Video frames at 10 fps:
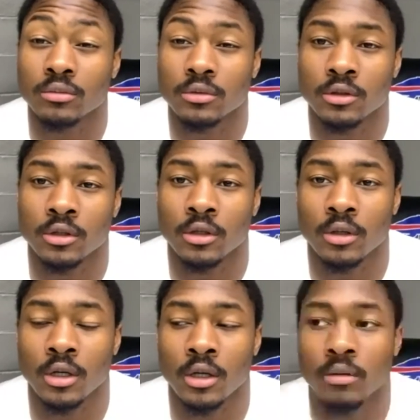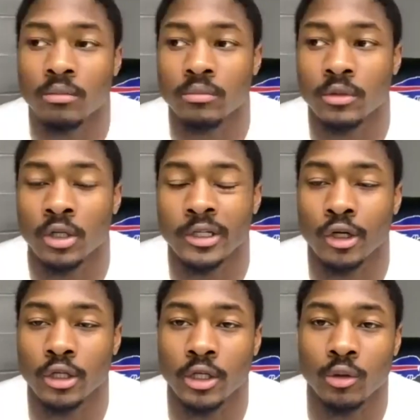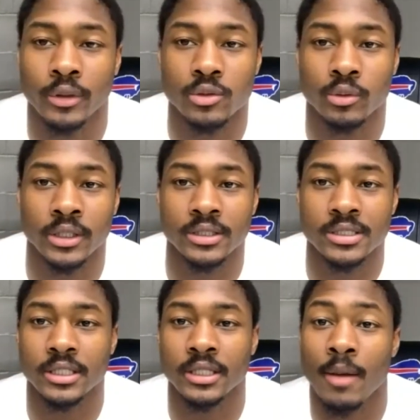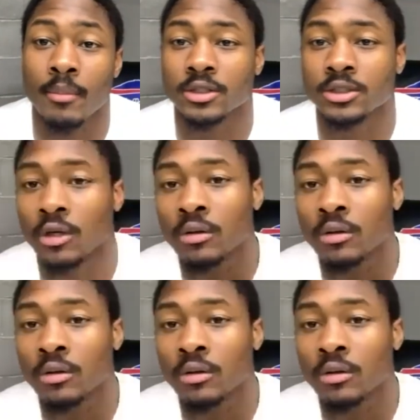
You know, um, earlier weeks we didn't see that much zone.